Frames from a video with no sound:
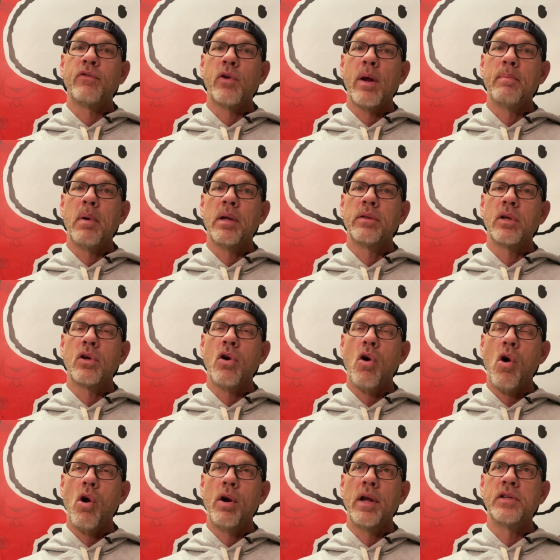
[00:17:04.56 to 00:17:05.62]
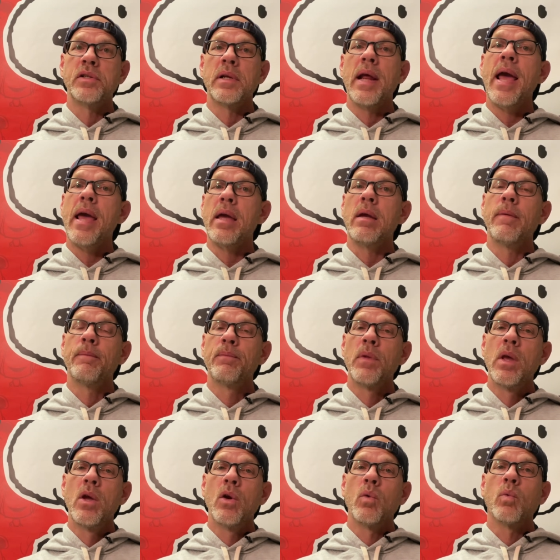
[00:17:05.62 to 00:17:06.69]
I bought the card, I said, Hey,
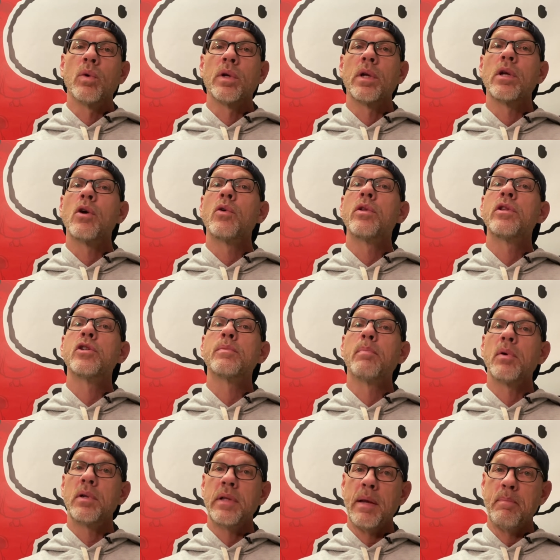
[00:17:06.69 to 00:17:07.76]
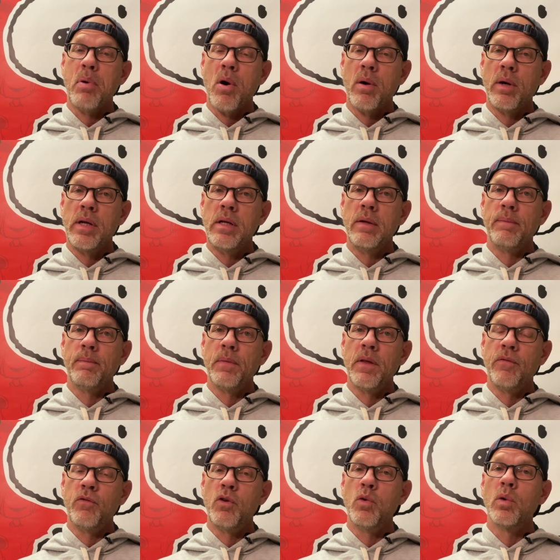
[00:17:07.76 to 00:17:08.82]
we're going to go to this birthday party.
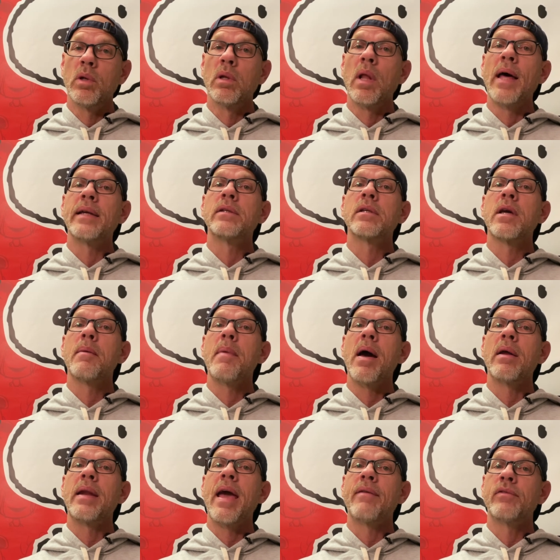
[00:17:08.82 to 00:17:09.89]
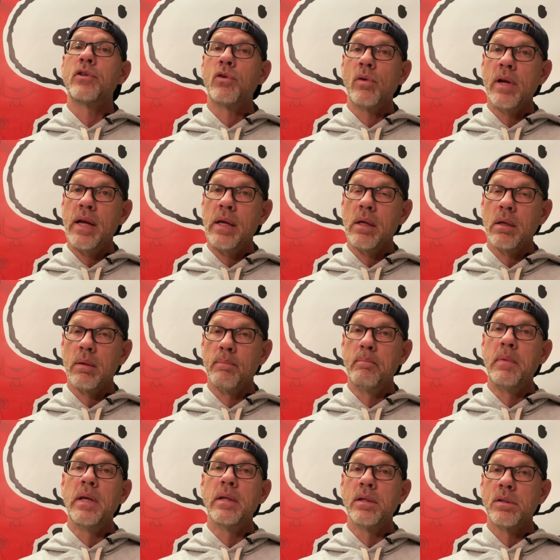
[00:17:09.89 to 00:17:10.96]
If you would like to come out and have a drink,
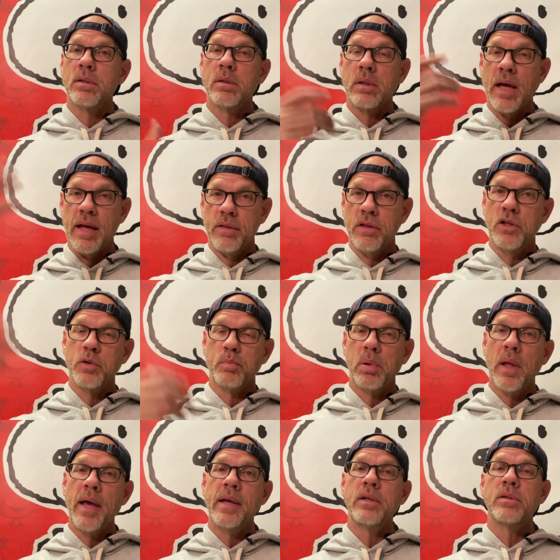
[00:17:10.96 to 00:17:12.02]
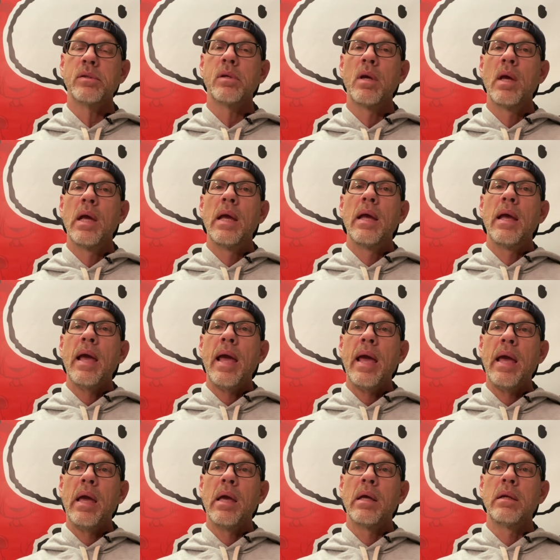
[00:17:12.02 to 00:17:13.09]
meet us at this place.
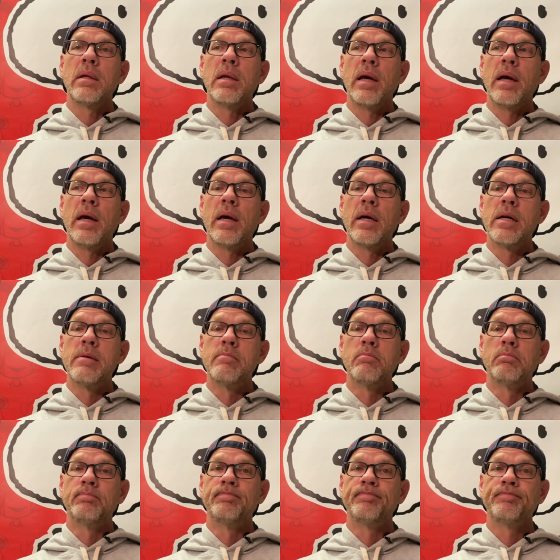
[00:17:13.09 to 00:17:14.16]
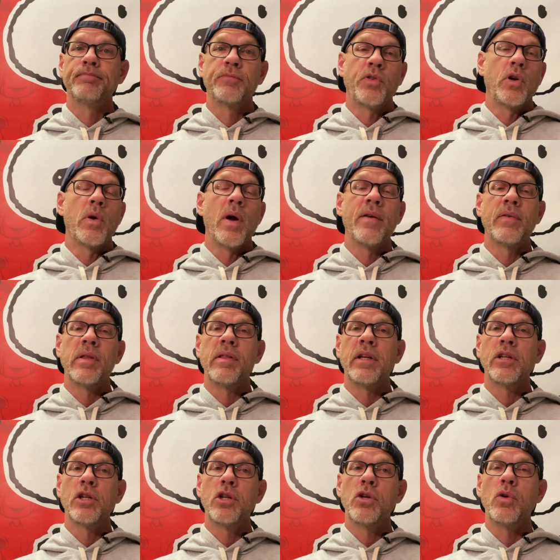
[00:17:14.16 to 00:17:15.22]
And um, if you don't have anything
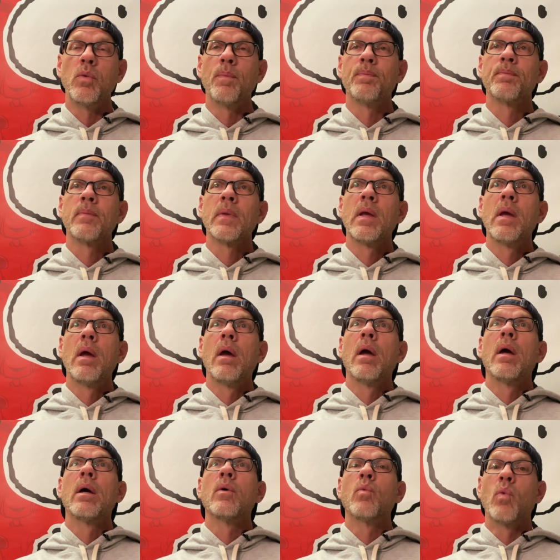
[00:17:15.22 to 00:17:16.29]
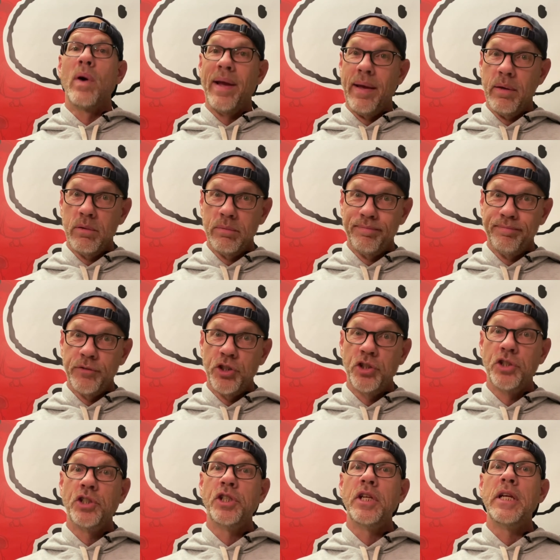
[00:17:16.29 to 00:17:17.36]
to do, well,
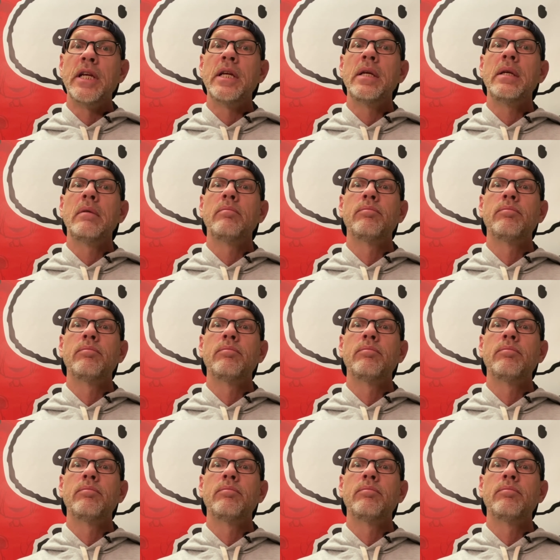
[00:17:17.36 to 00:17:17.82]
she